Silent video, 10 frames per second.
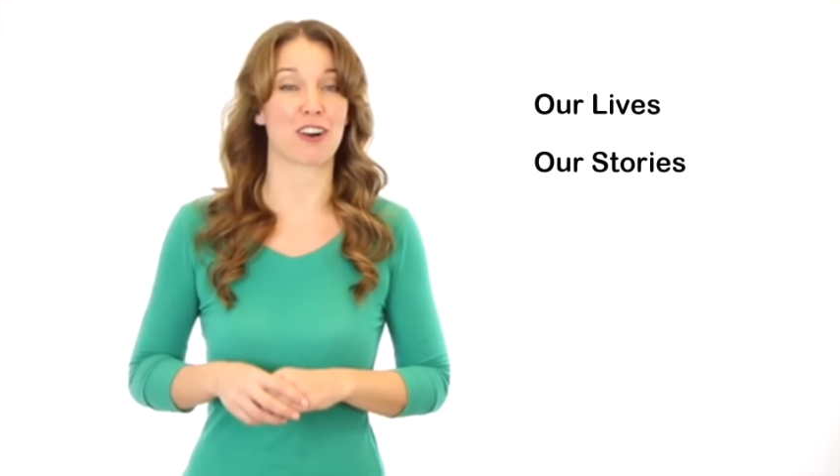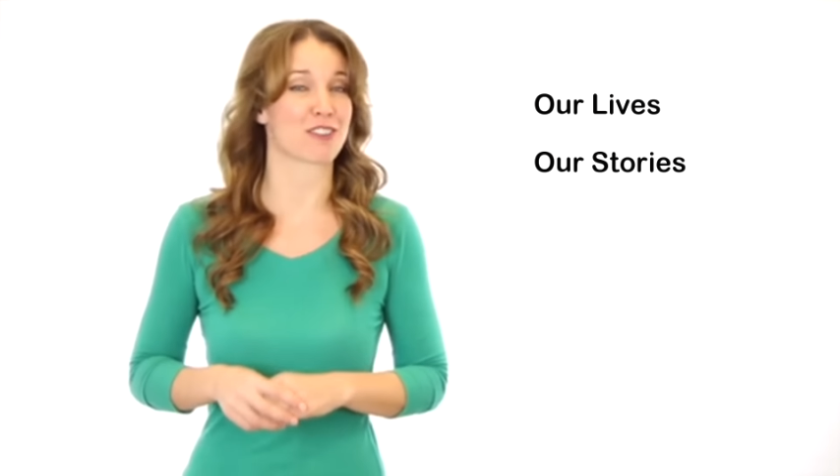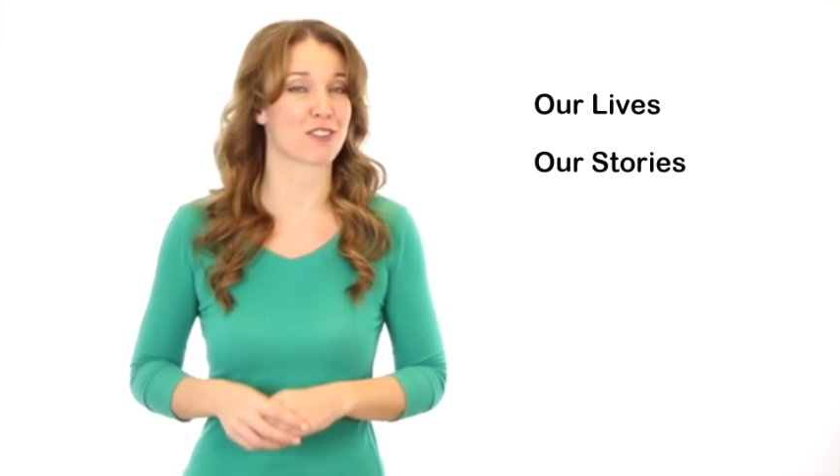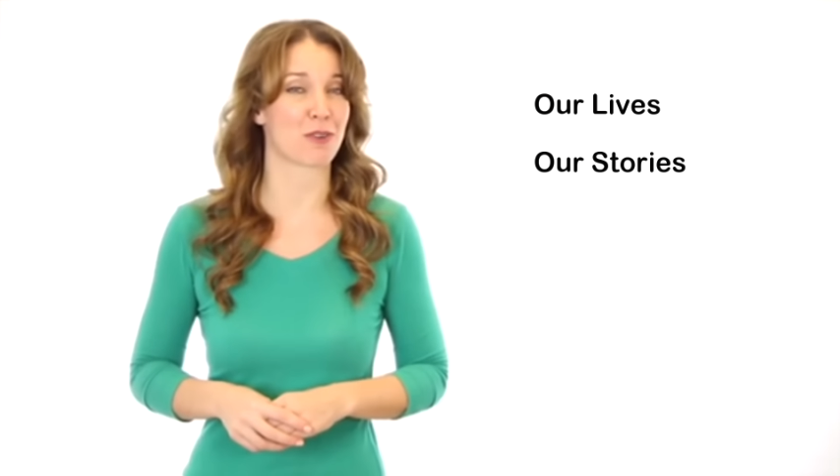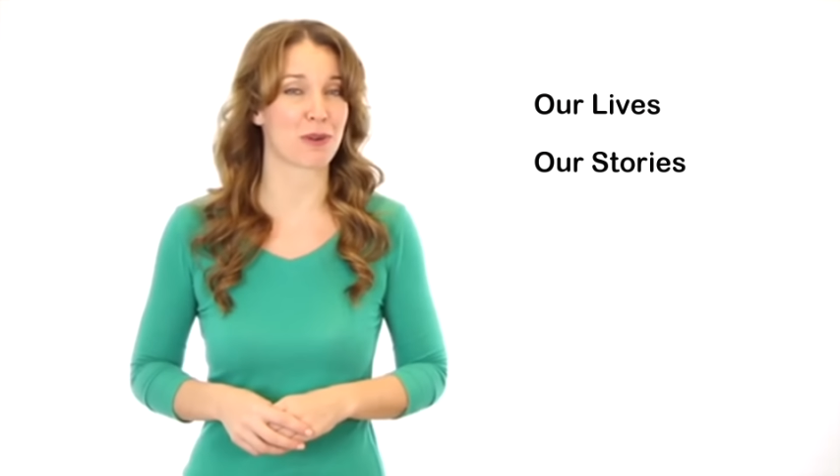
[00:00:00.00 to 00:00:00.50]
our
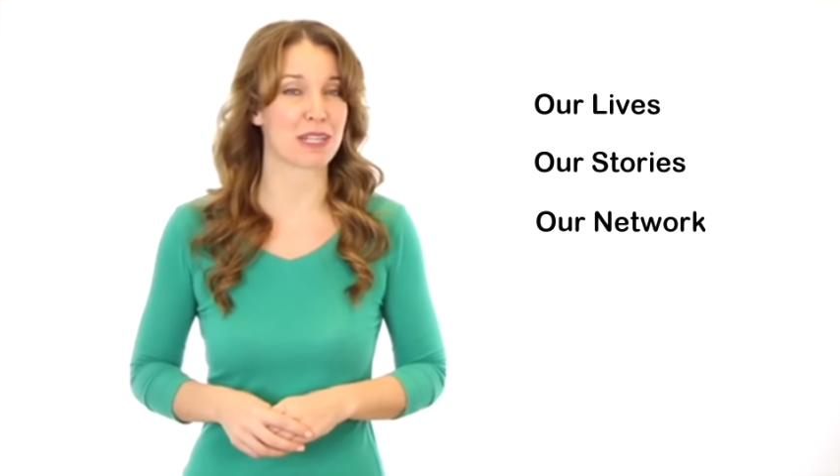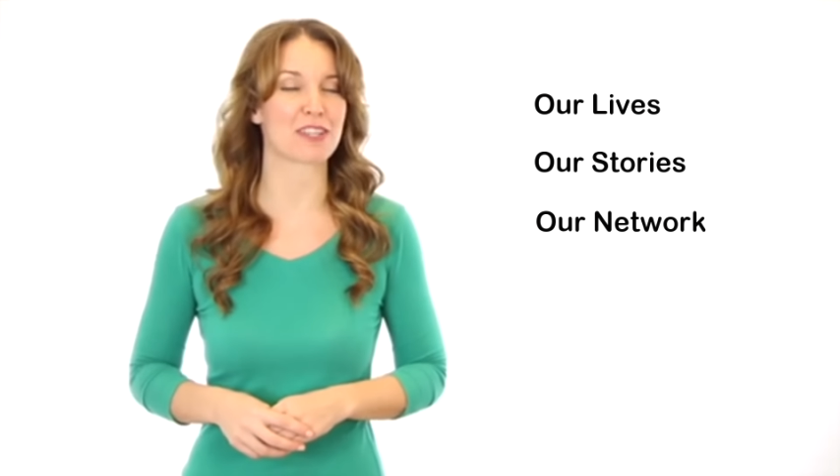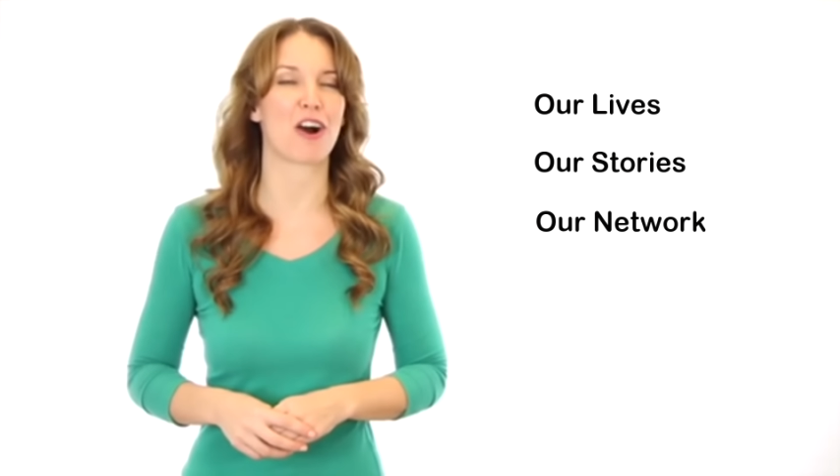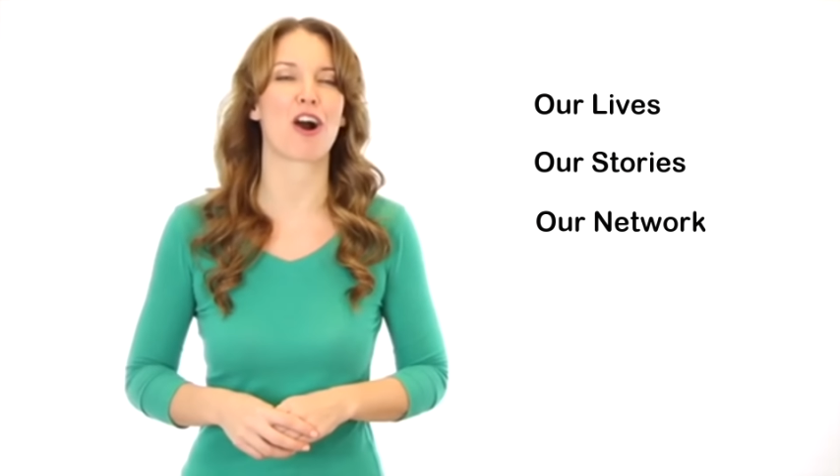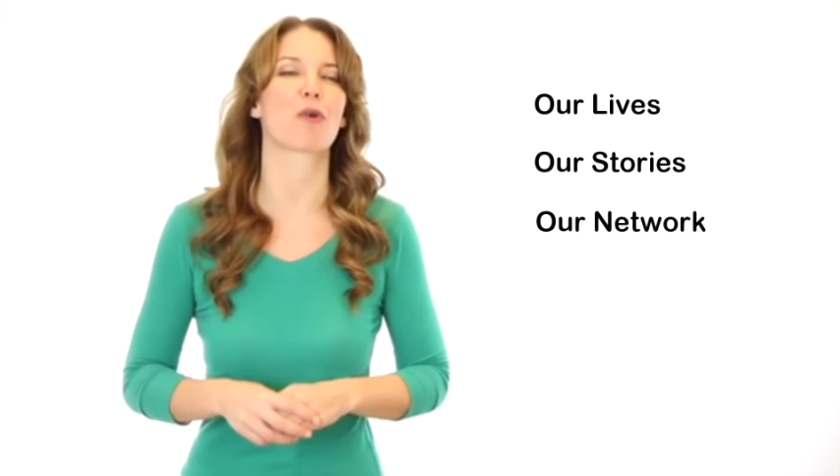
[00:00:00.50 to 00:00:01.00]

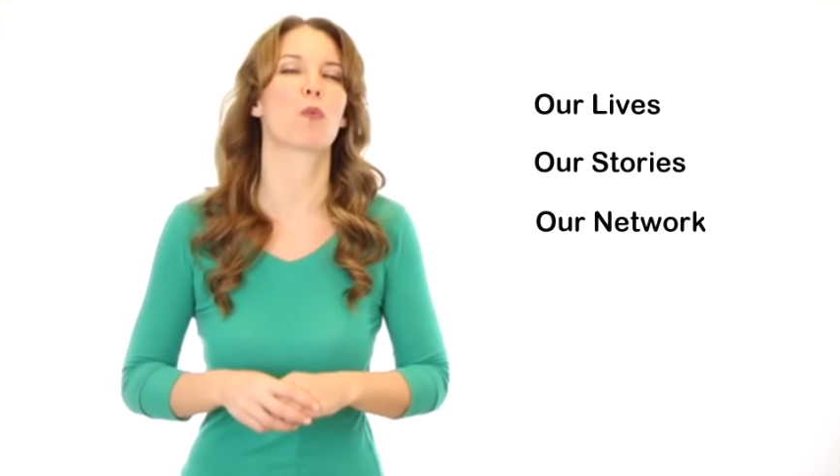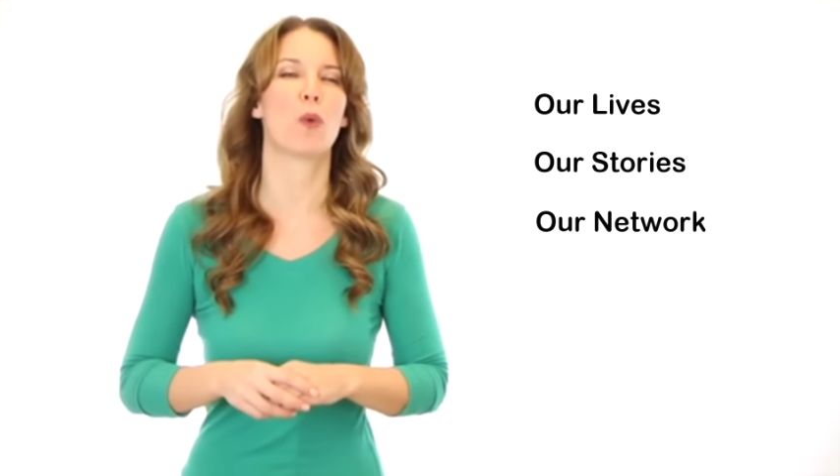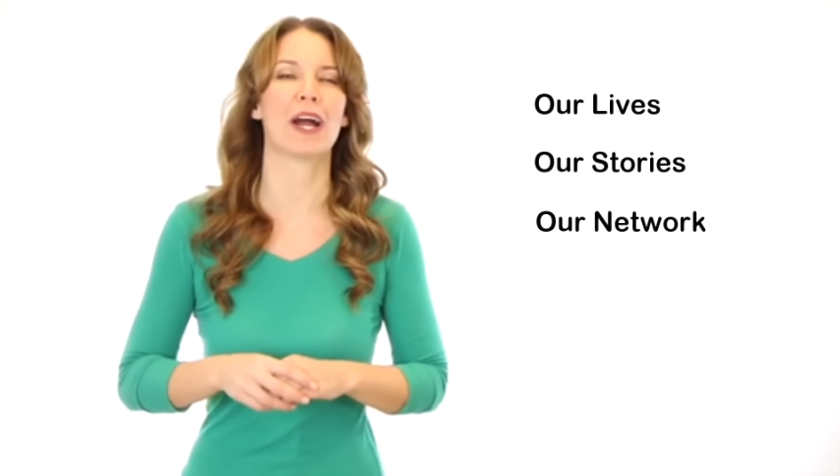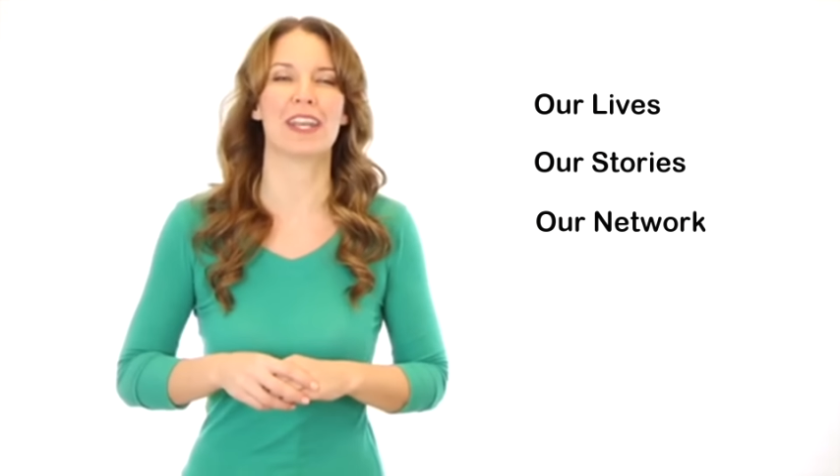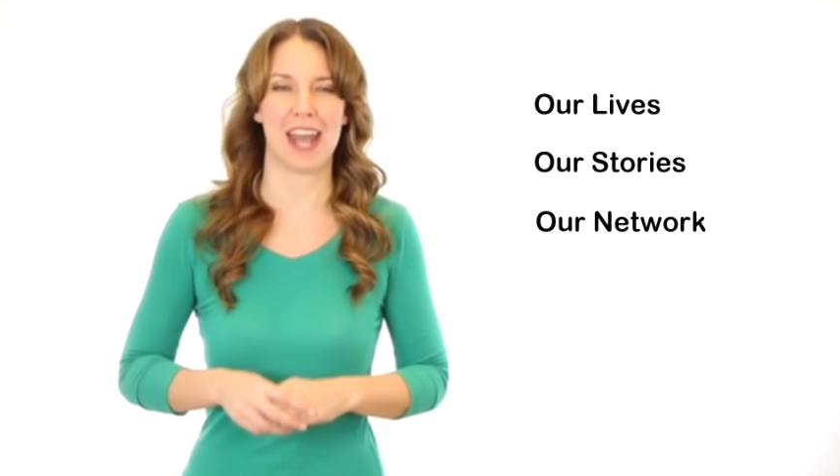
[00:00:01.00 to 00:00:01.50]
stories, our
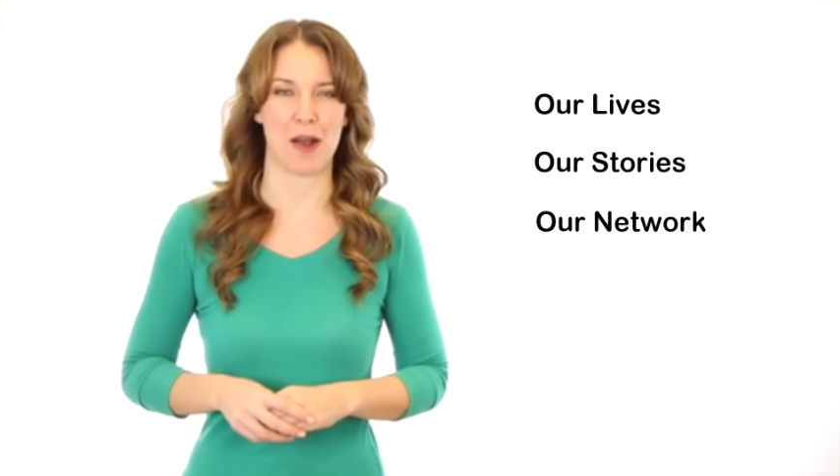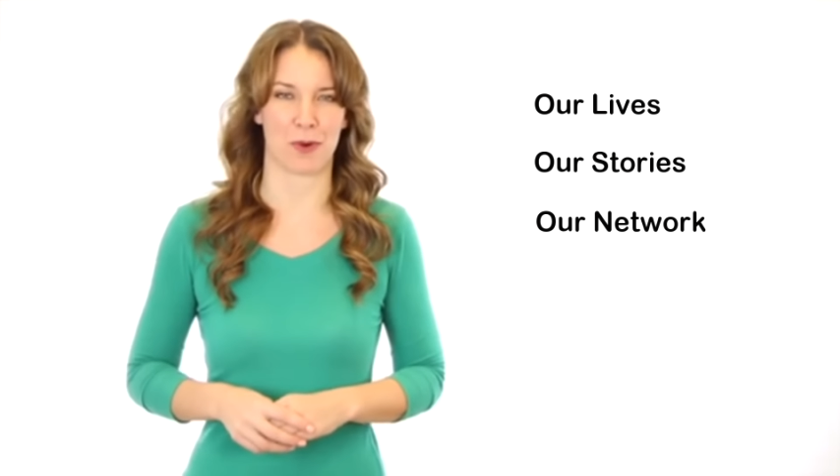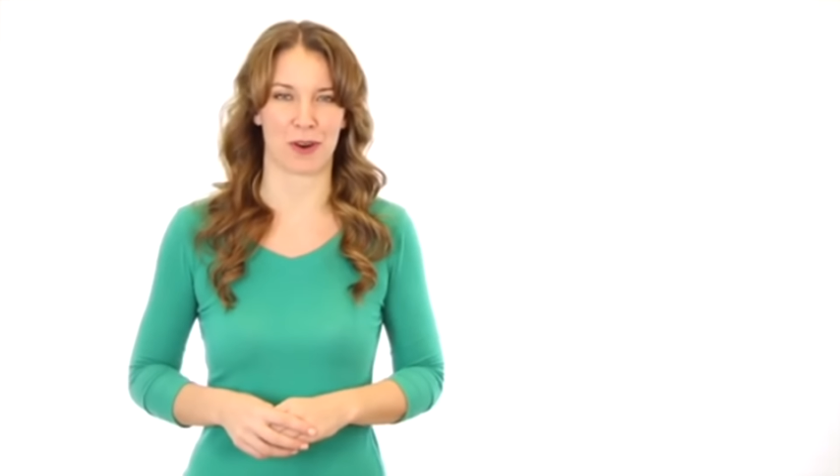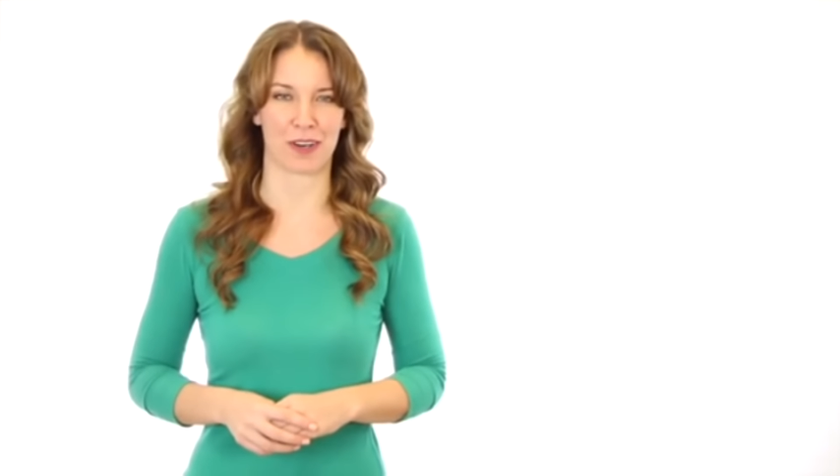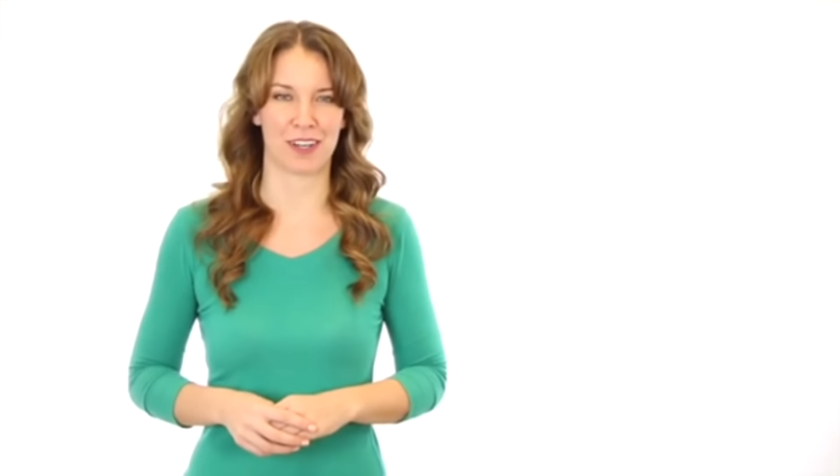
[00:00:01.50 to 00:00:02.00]
one
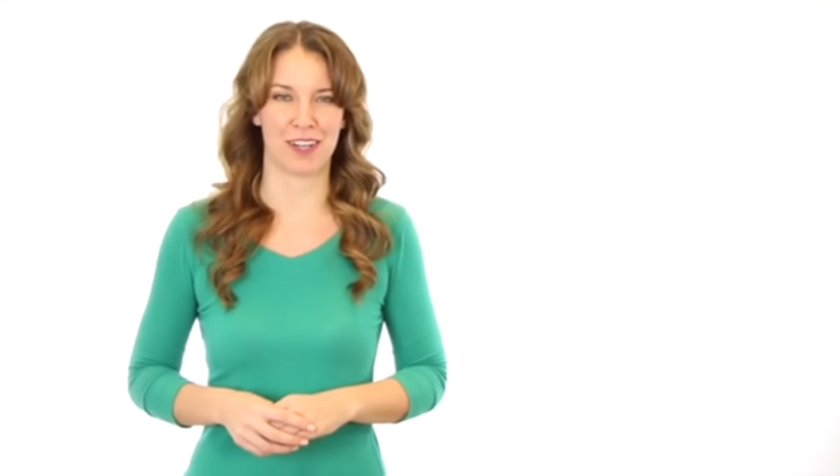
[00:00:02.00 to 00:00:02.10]
network.